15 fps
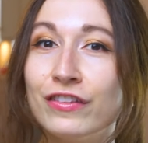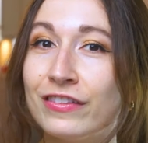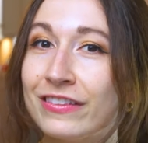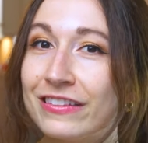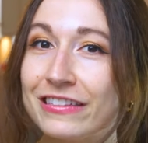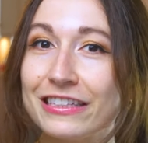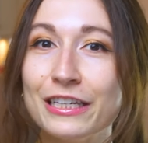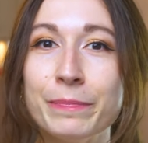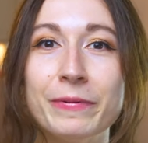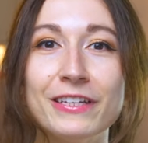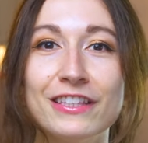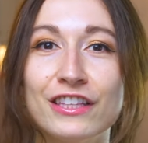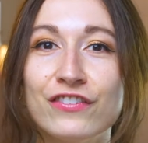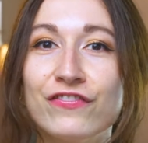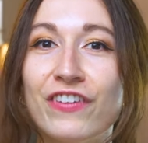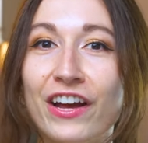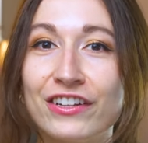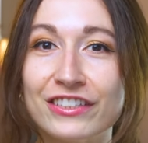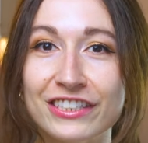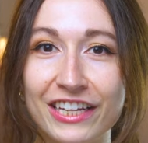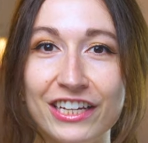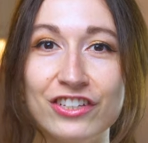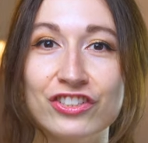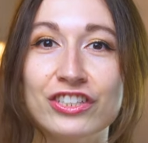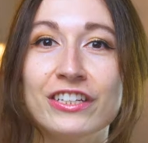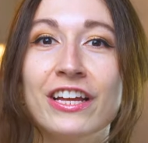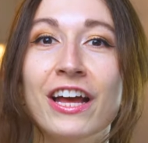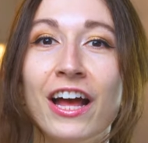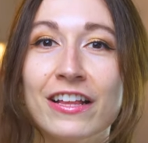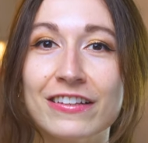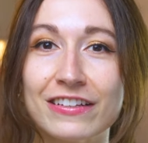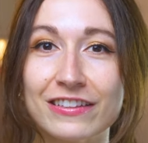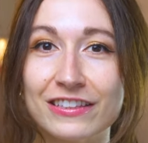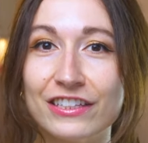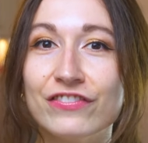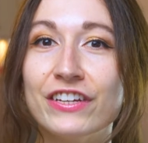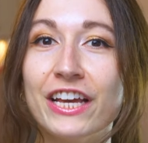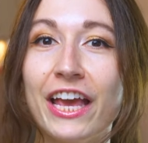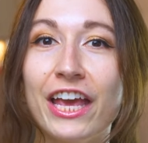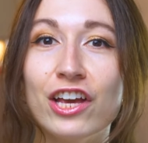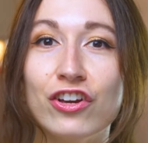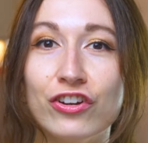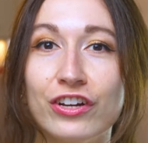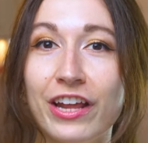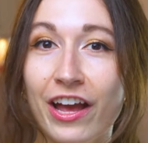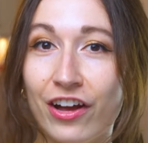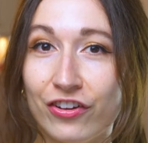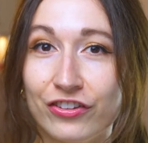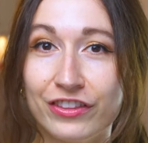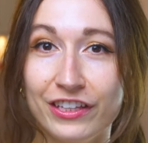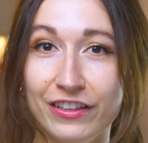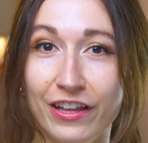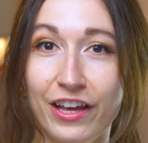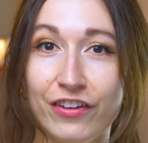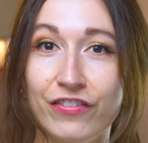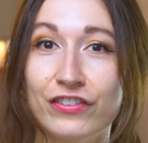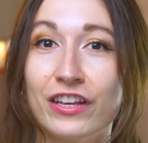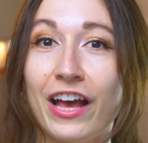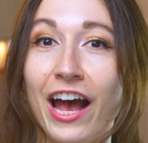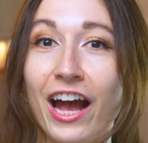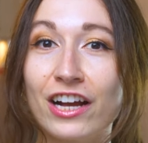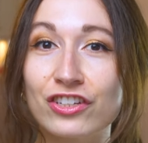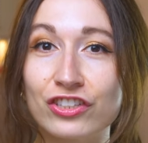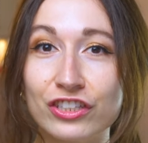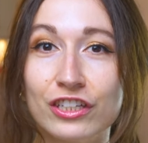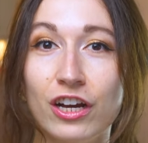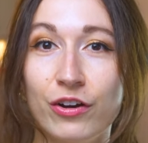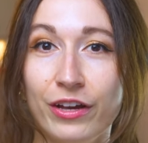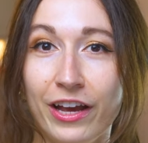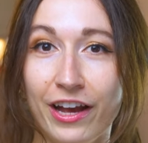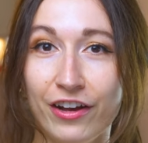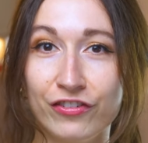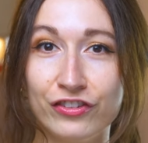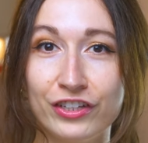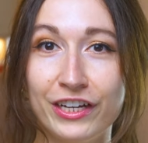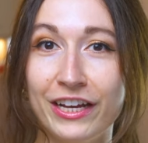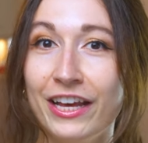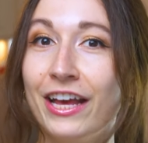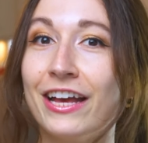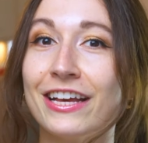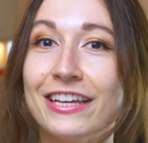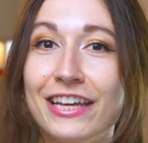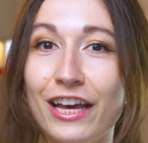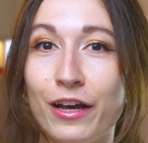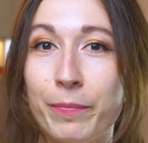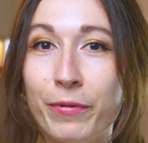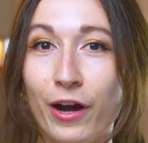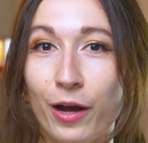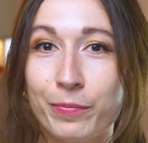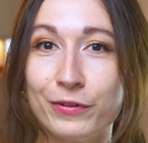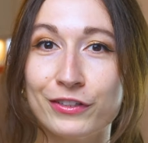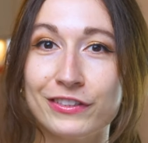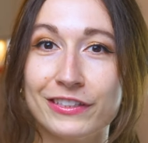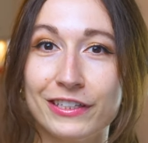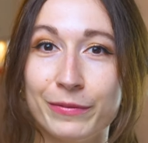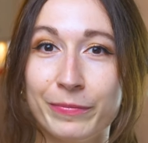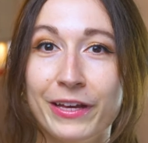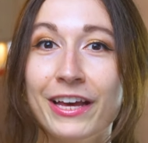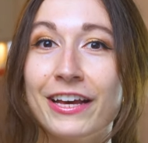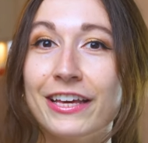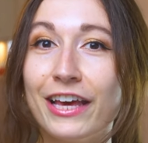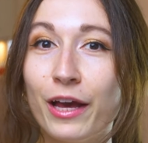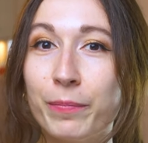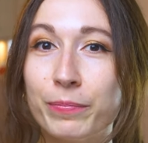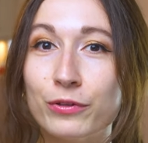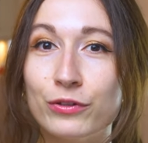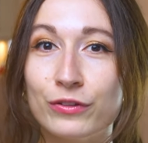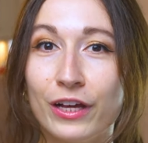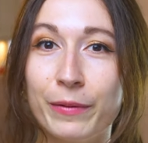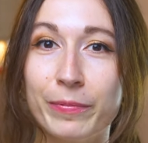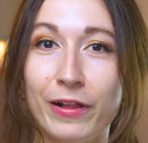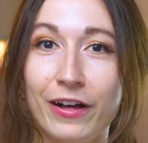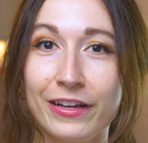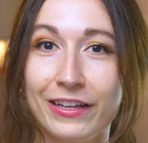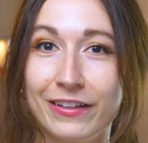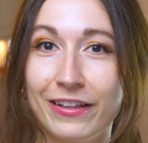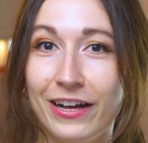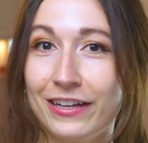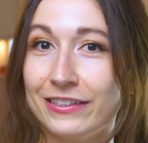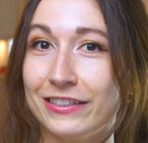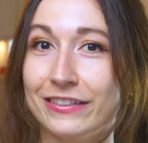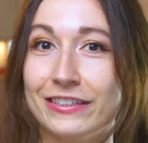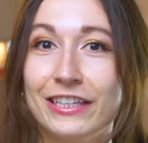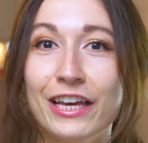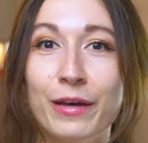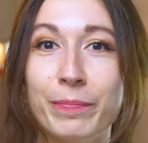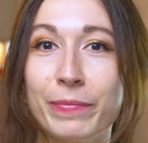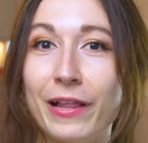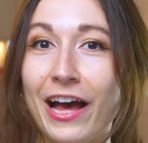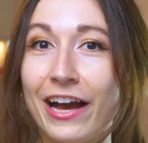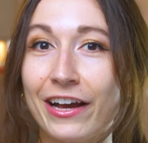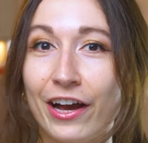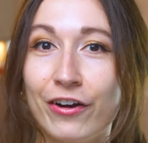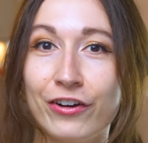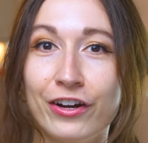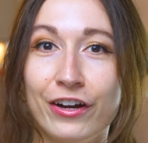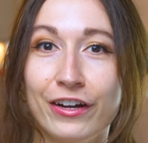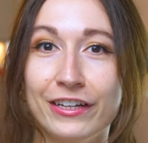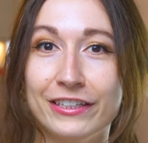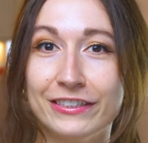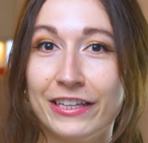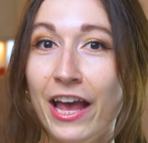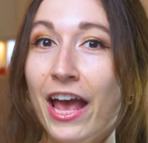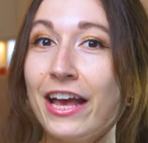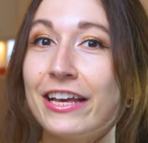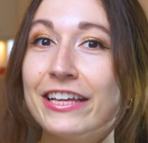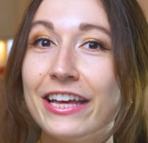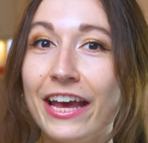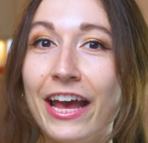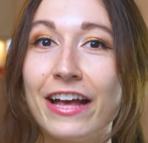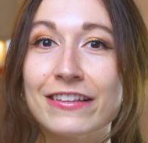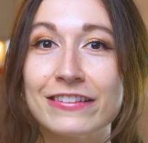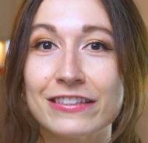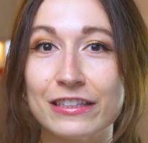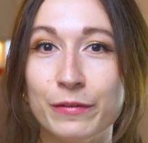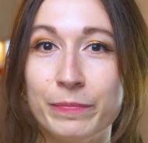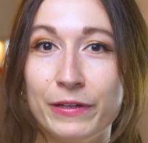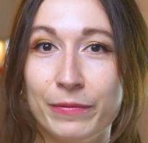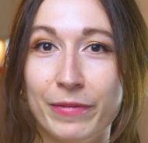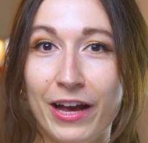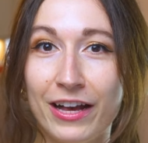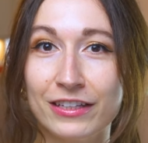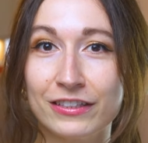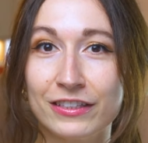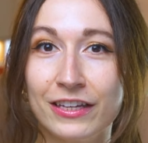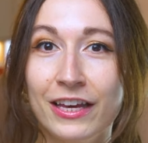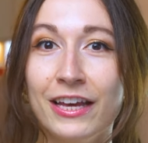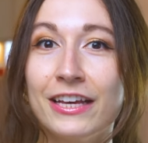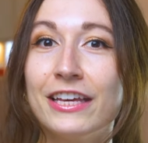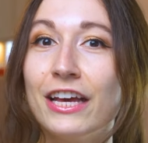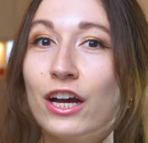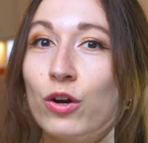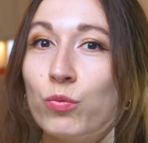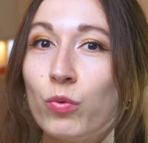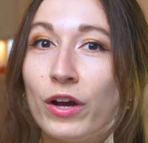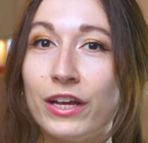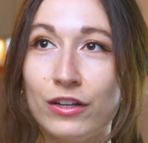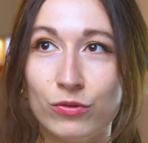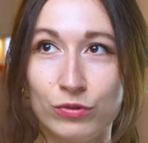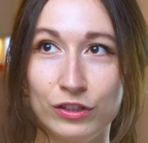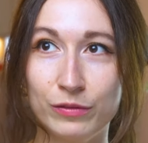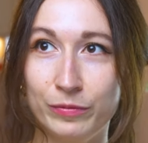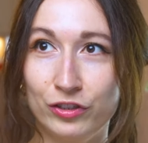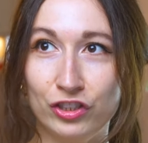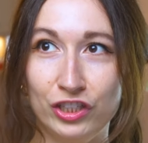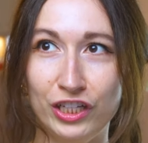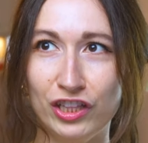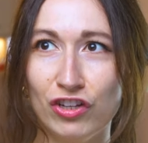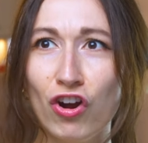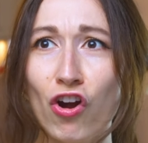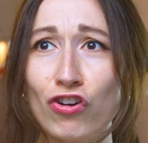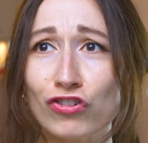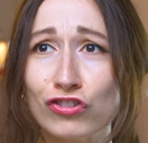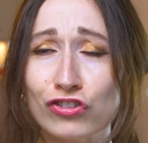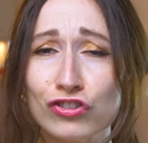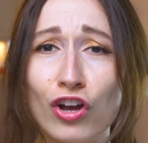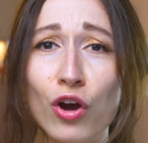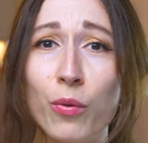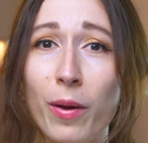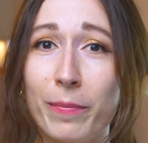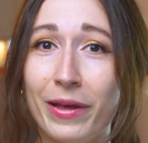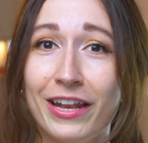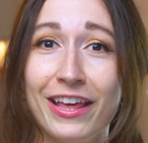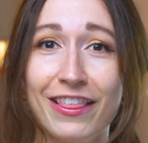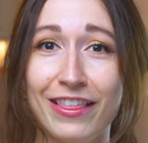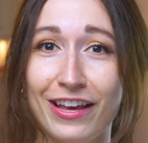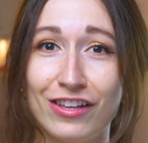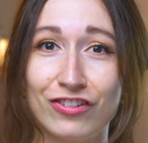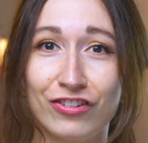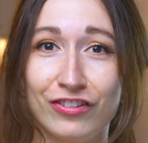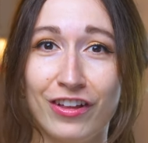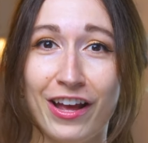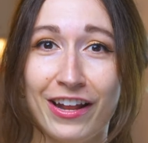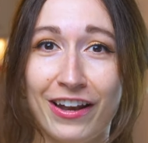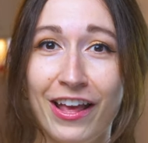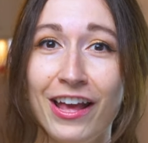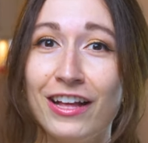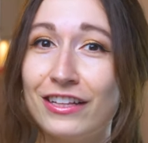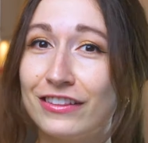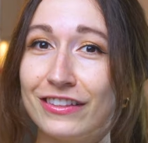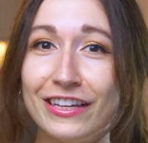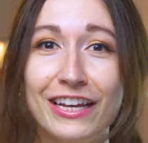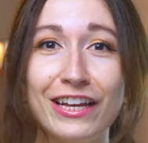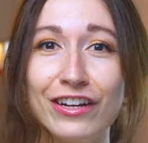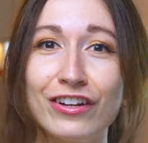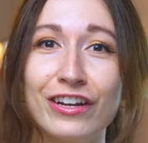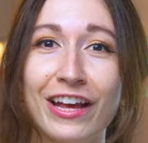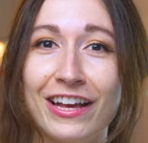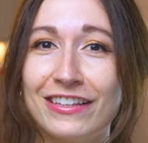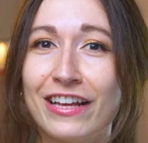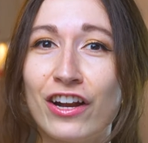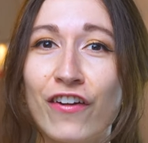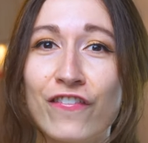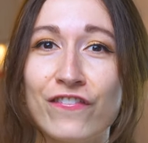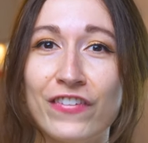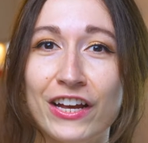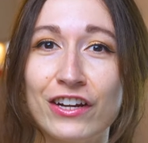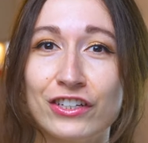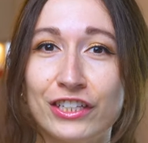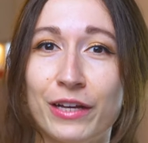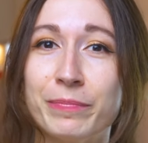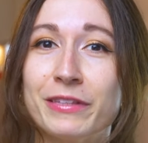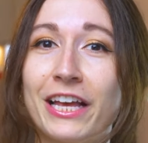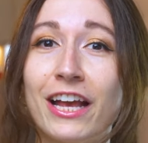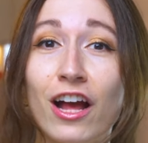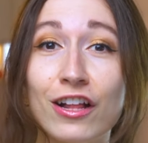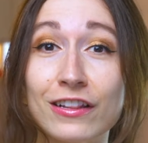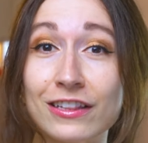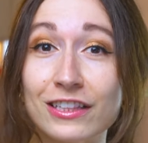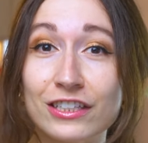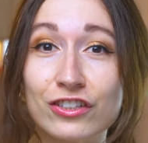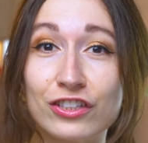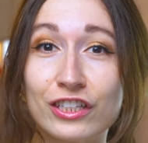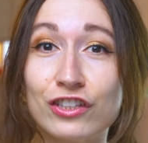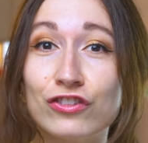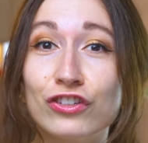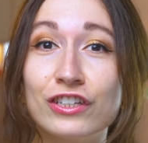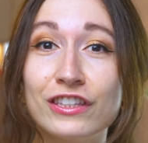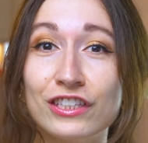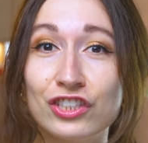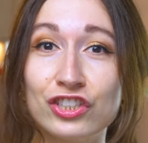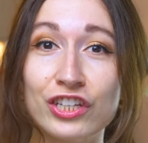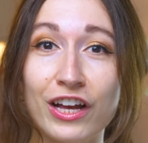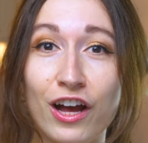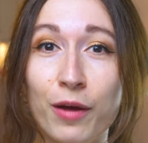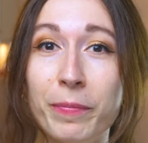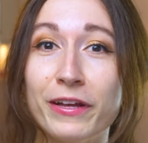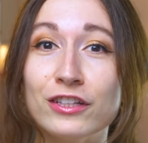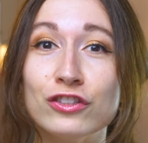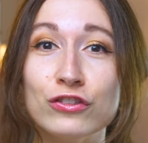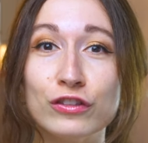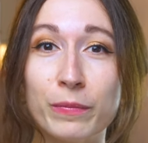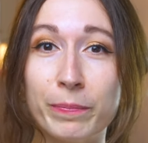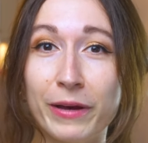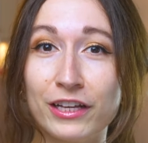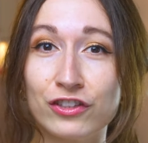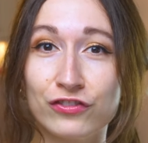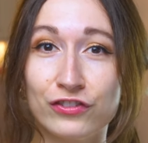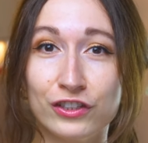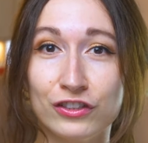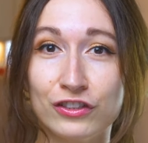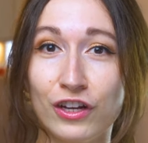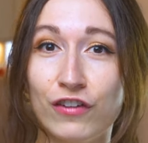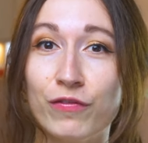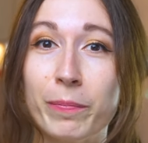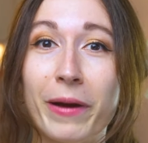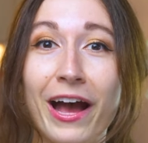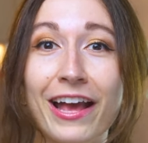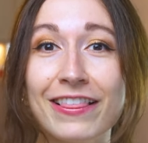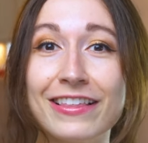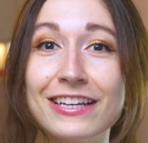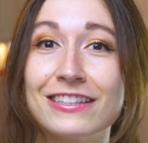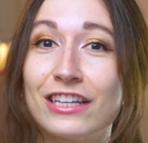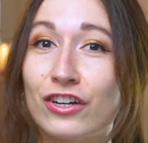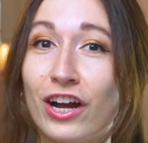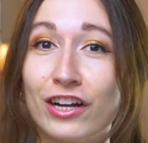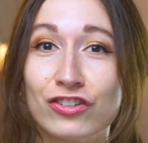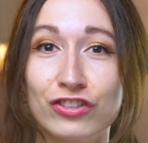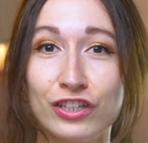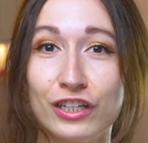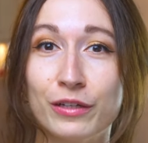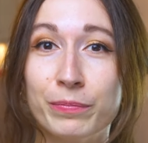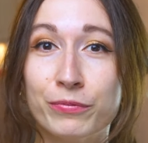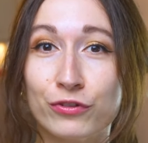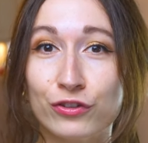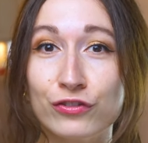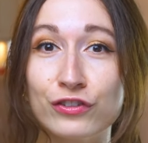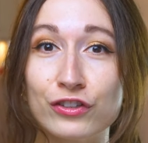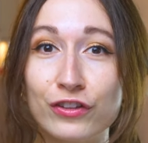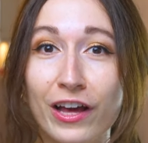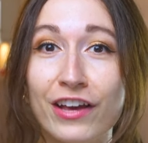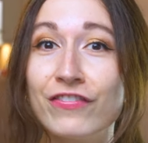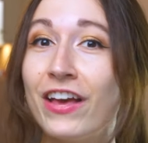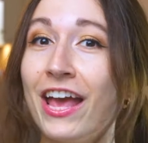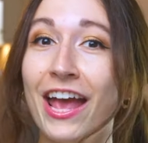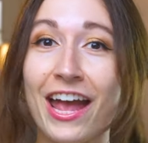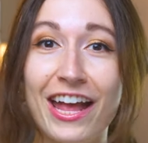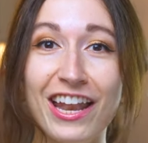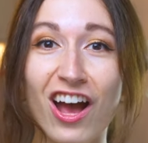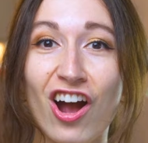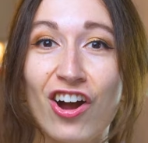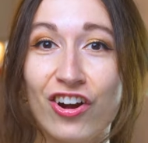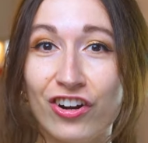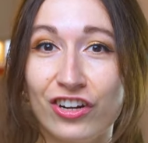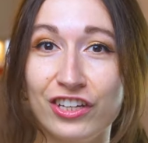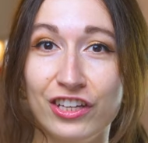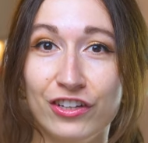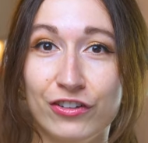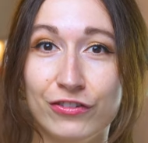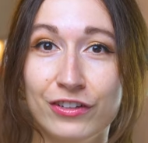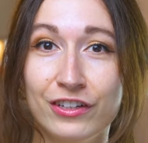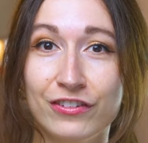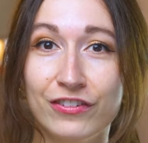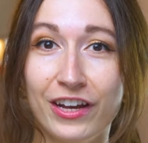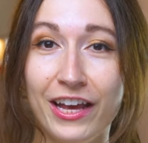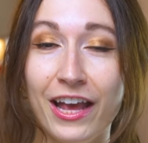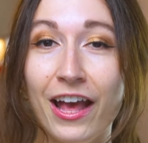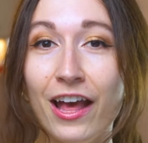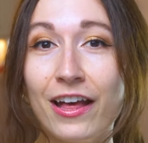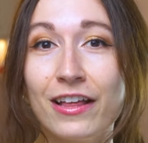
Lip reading: Sleep is the foundation to living a good, healthy life, to actually going after it. Get proper sleep, get blue light blocking glasses, get blackout curtains, get a sleeping mask, get a white noise machine. There are so many things online. The internet is at our fingertips. Like, literally look this shit up and do the best for yourself. Buy things that are actually gonna improve your life and not hurt you, right?